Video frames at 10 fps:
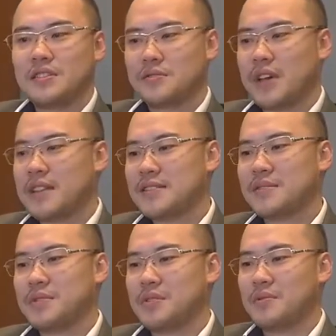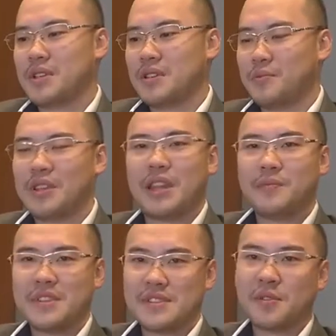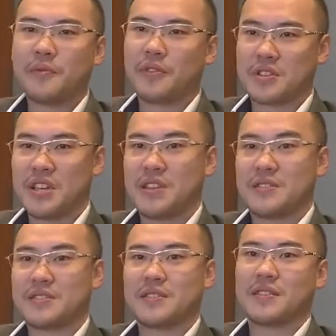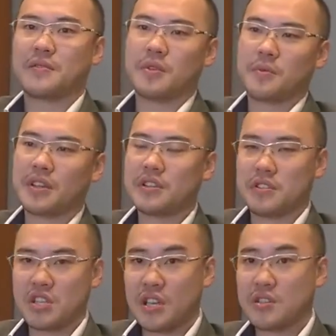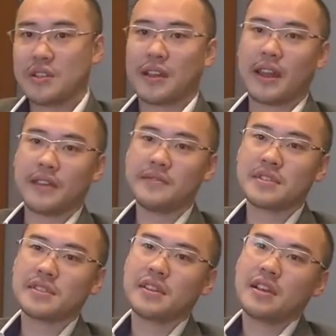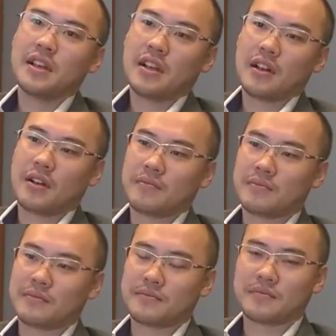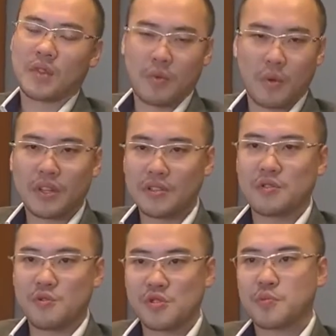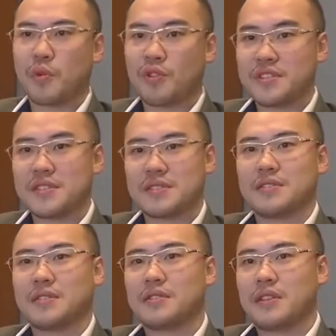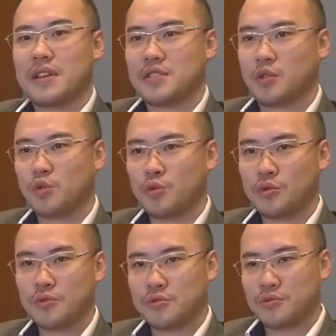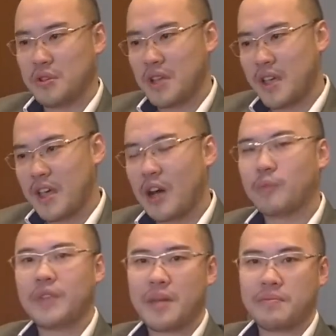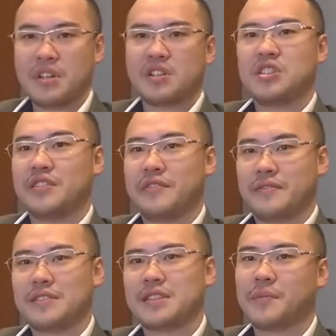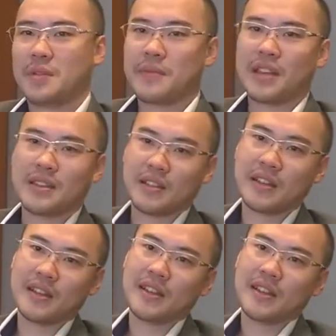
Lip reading: So hence we named this Hope for Change. We wanted to change their lives. We wanted to use sports, as a tool to help them achieve something better.